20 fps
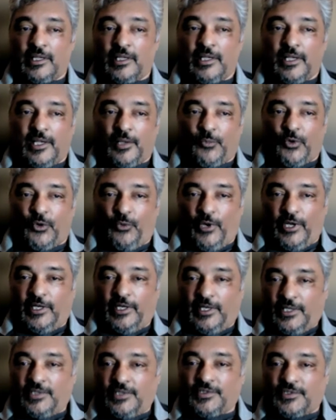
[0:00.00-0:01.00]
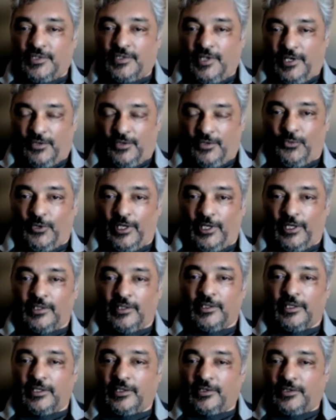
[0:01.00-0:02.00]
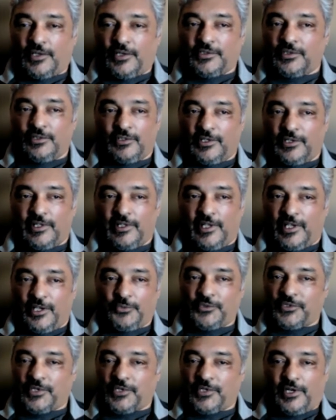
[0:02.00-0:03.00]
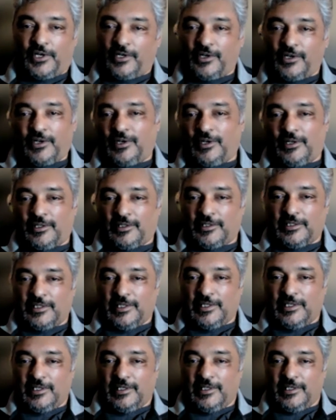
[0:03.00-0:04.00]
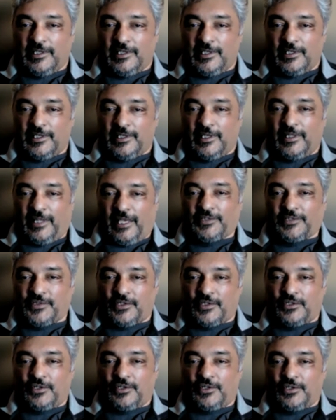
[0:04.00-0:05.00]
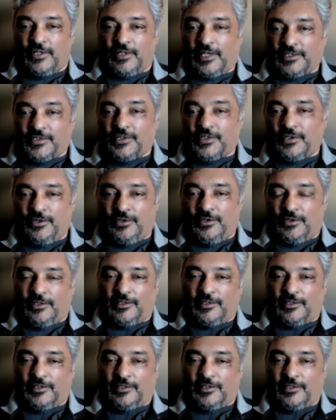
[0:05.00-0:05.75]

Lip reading: But when it is done well, it doesn't look like it was hard at all, and that's the goal.